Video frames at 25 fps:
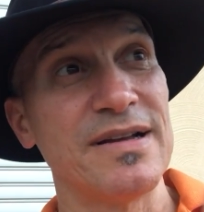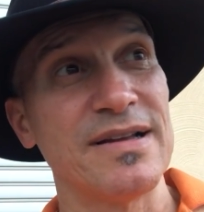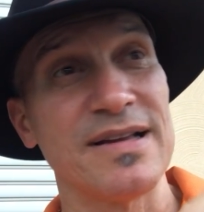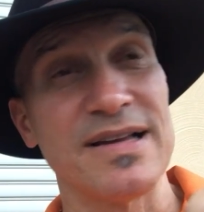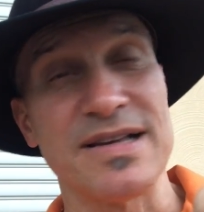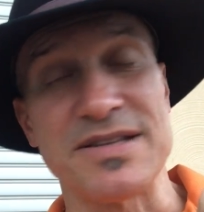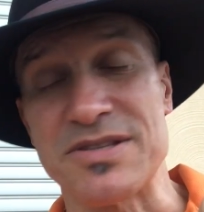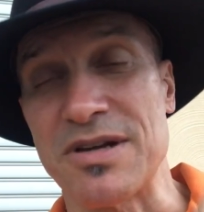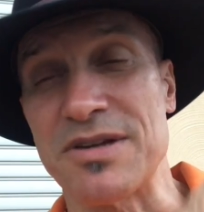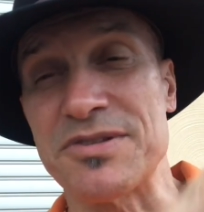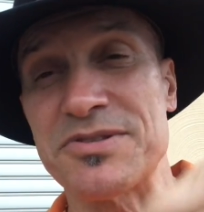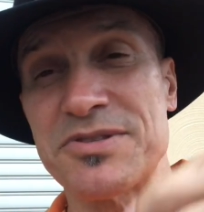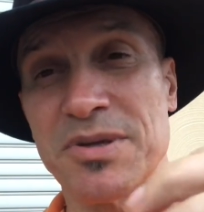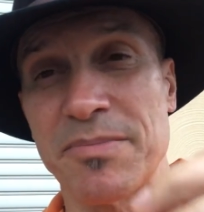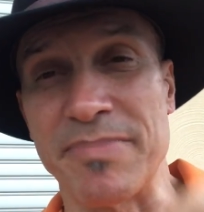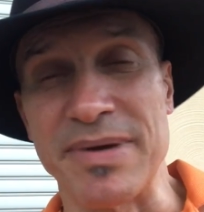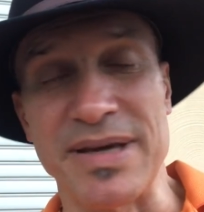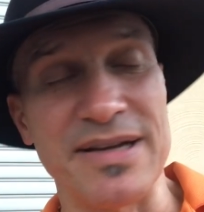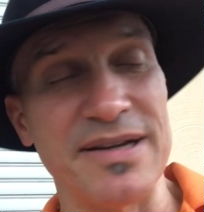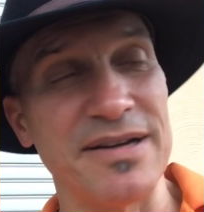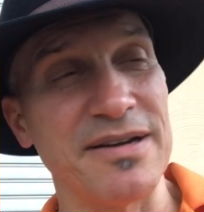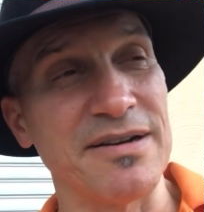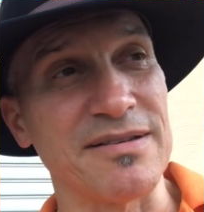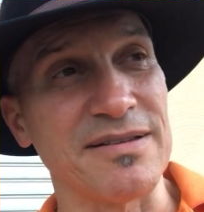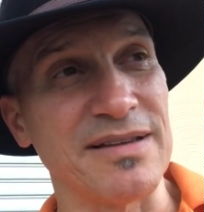has also
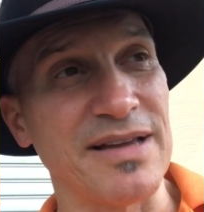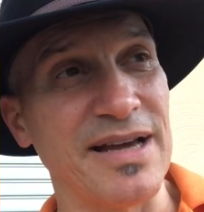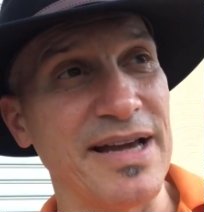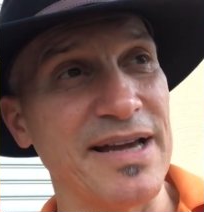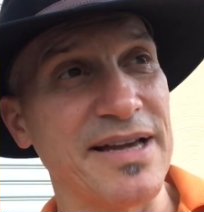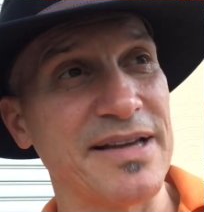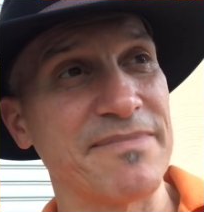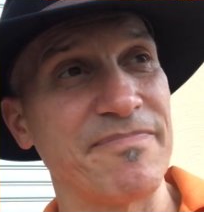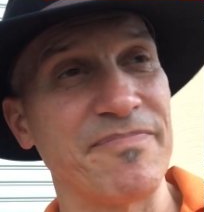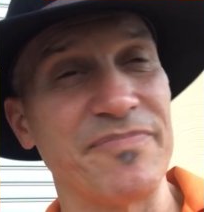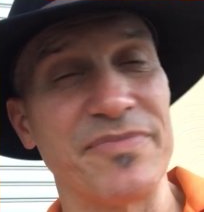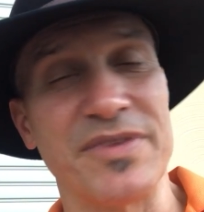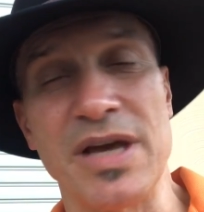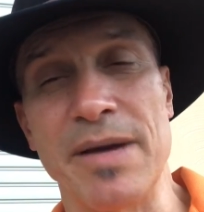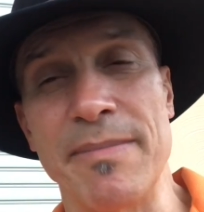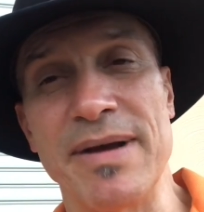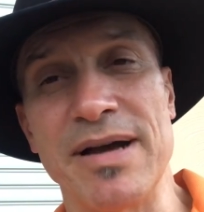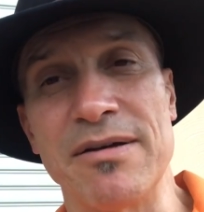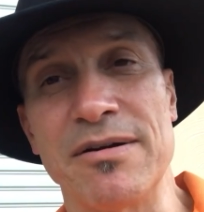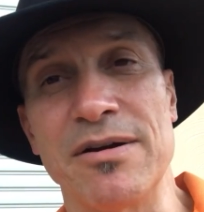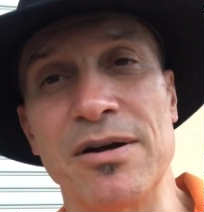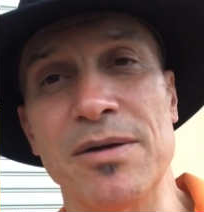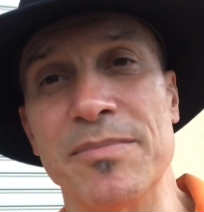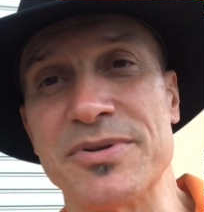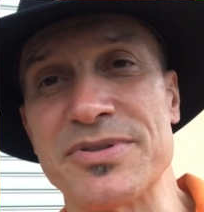been here like
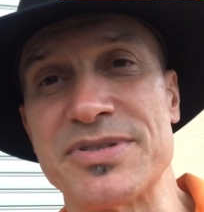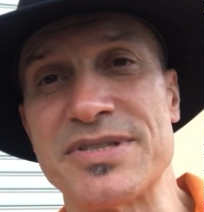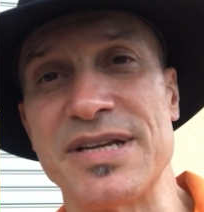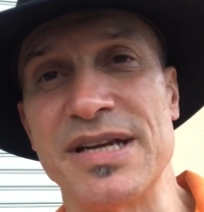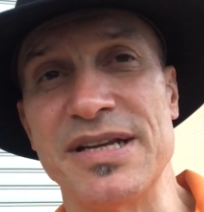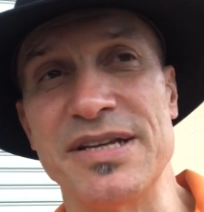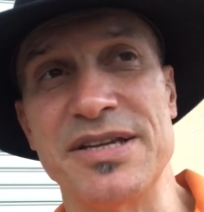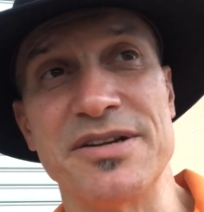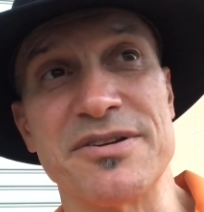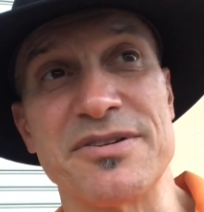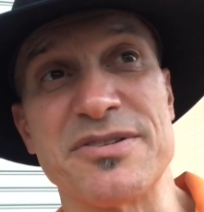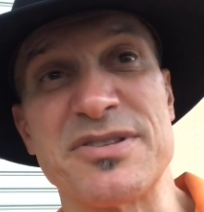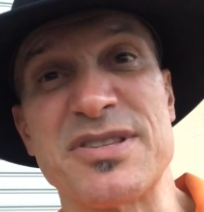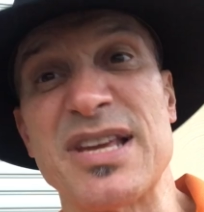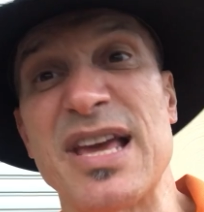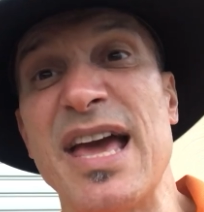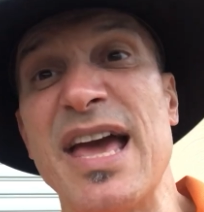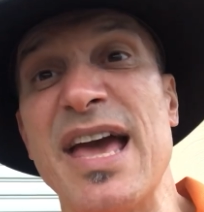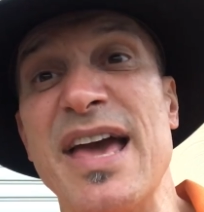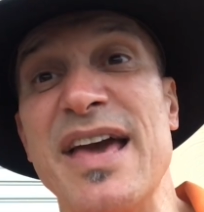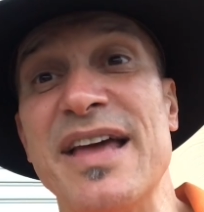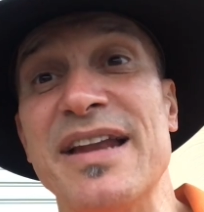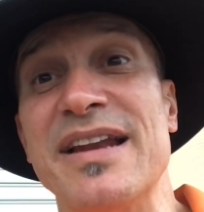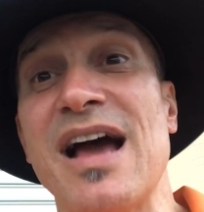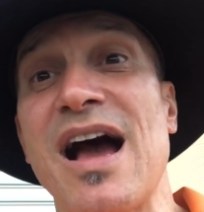about almost 10 years,
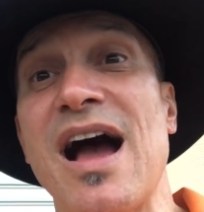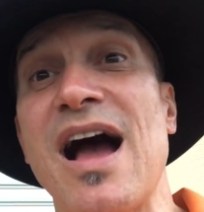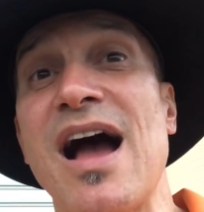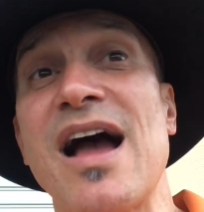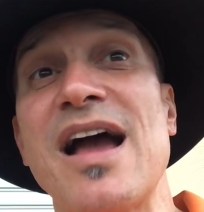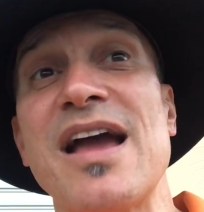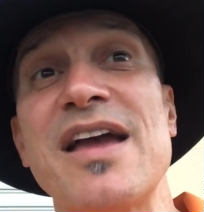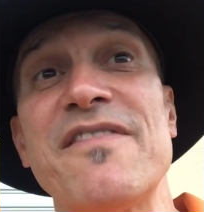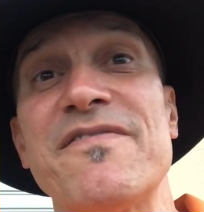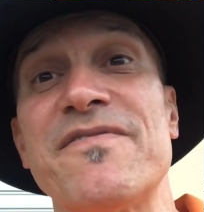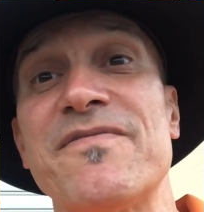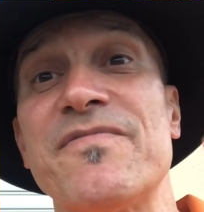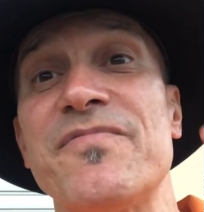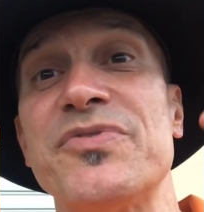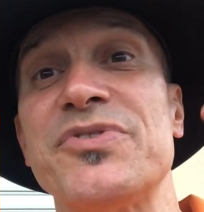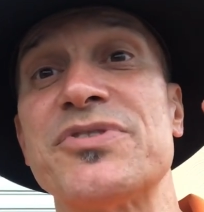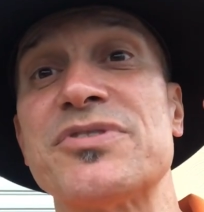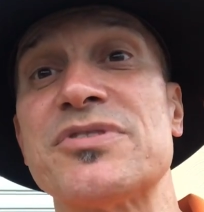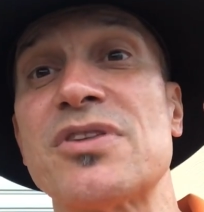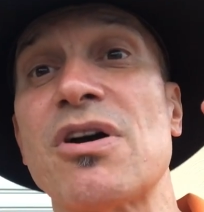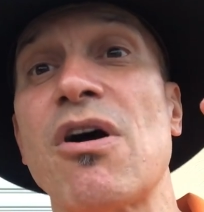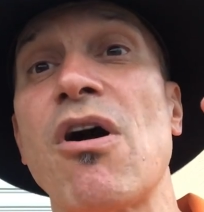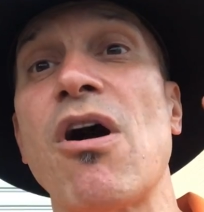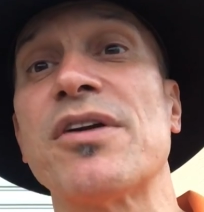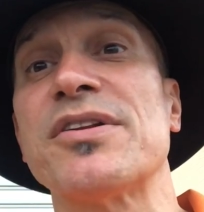and I've
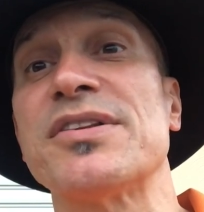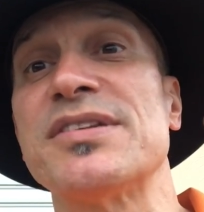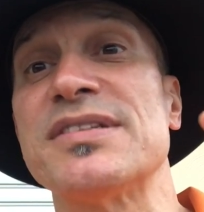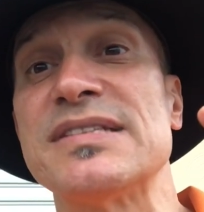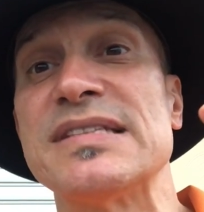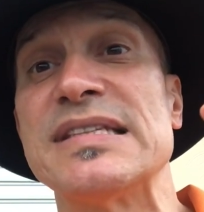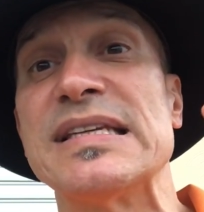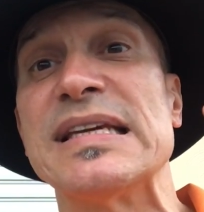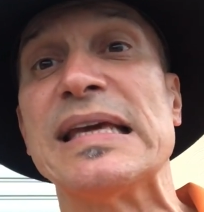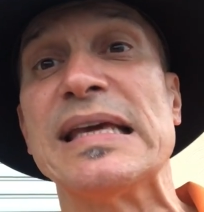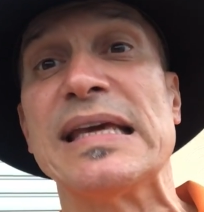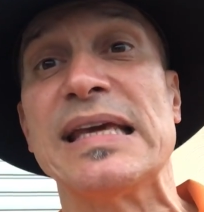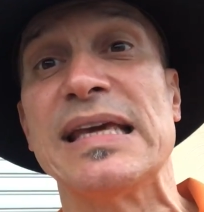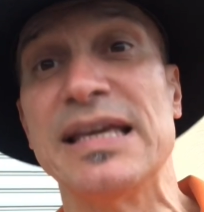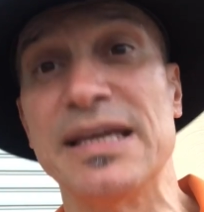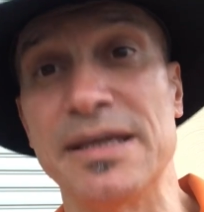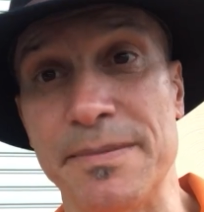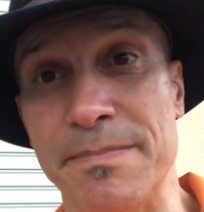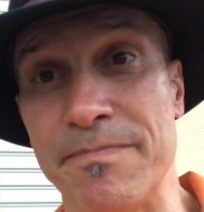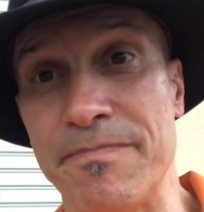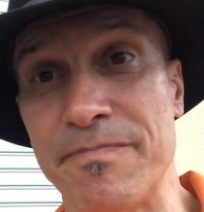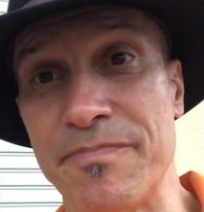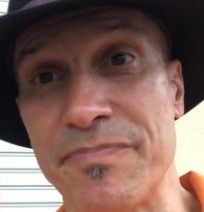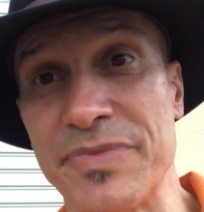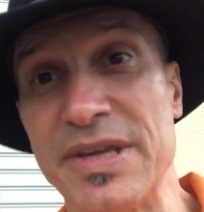talked to
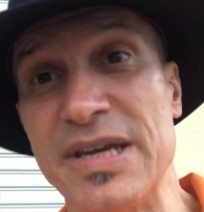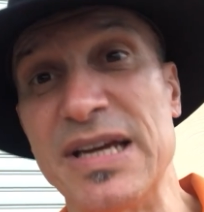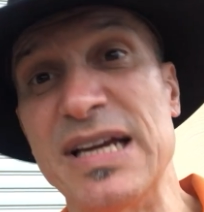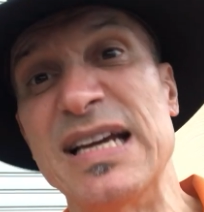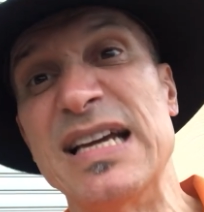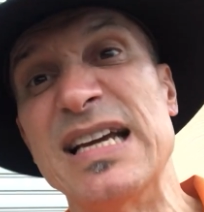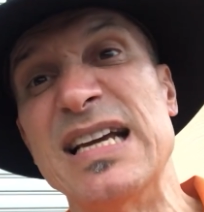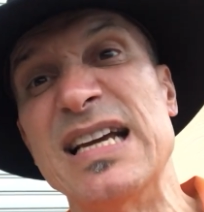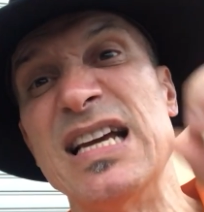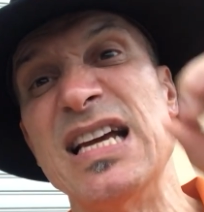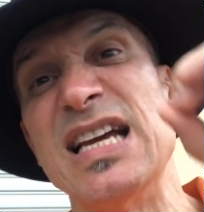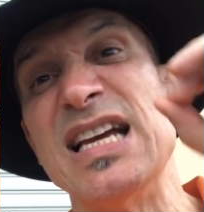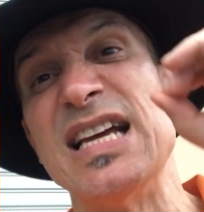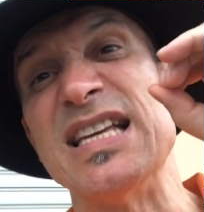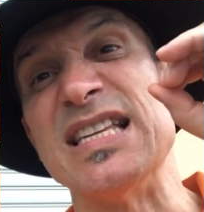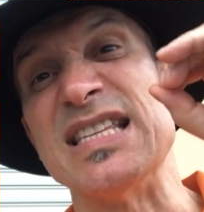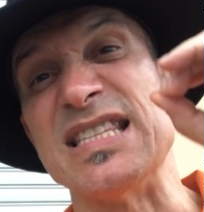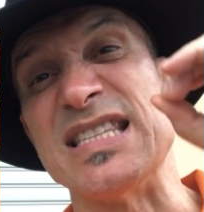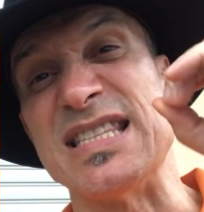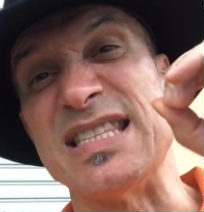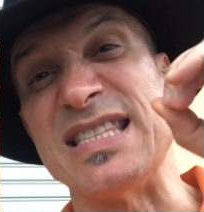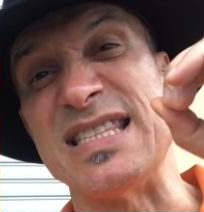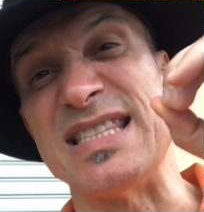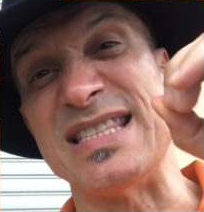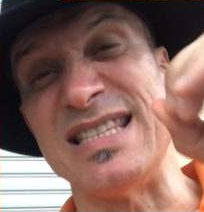him
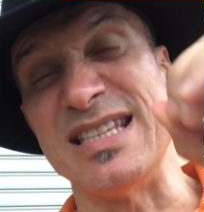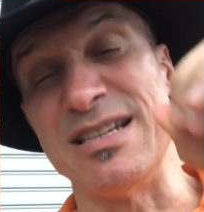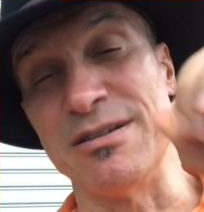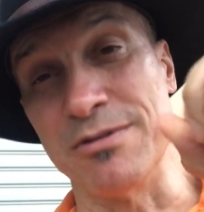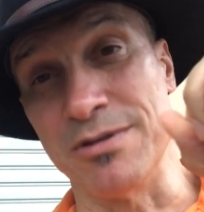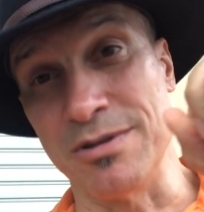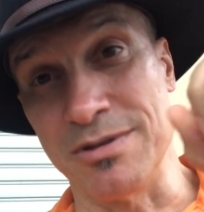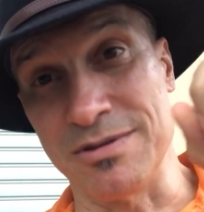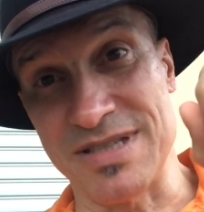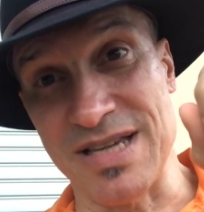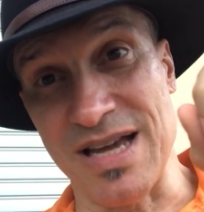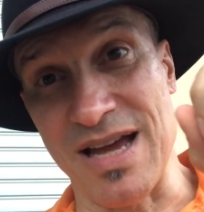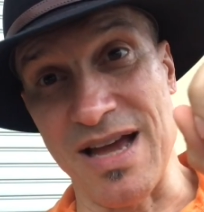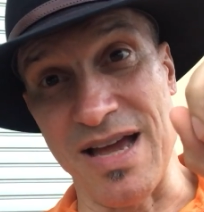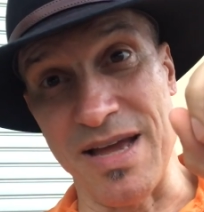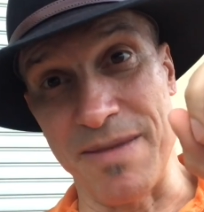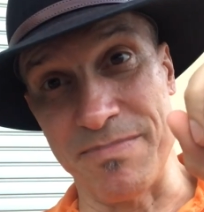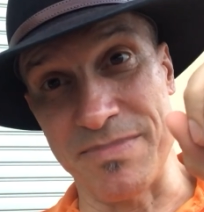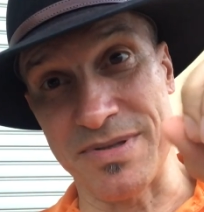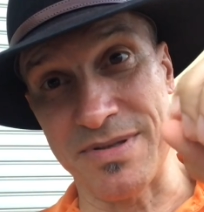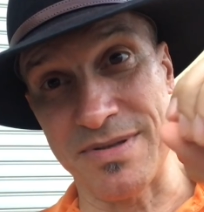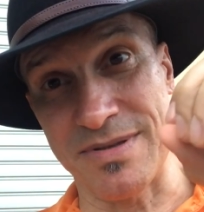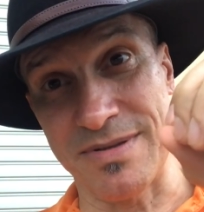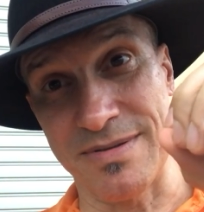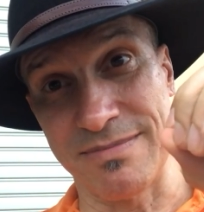zero
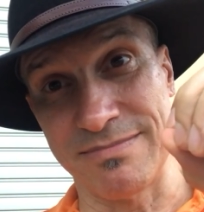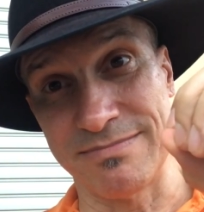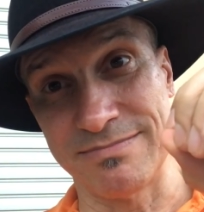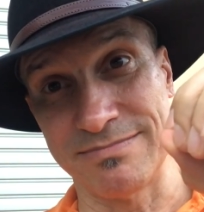times.